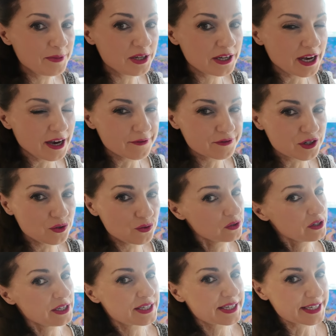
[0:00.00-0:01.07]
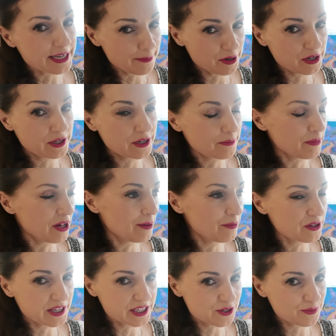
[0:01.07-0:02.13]
in the afternoon. It's summer here in
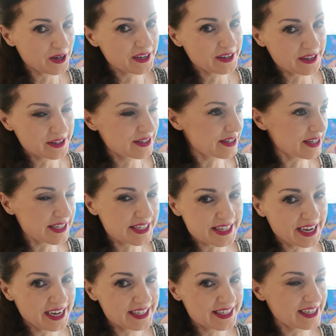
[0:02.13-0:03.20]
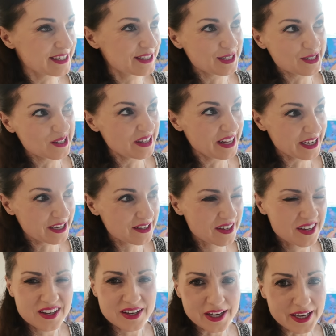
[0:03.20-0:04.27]
Melbourne, that's why it stays light until like
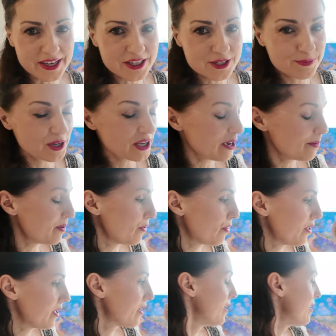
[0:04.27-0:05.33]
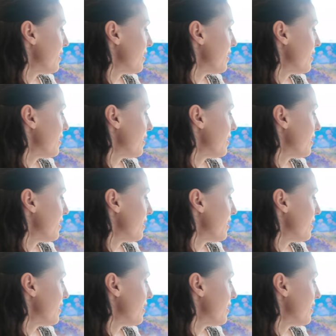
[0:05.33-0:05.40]
8 p.m. I think.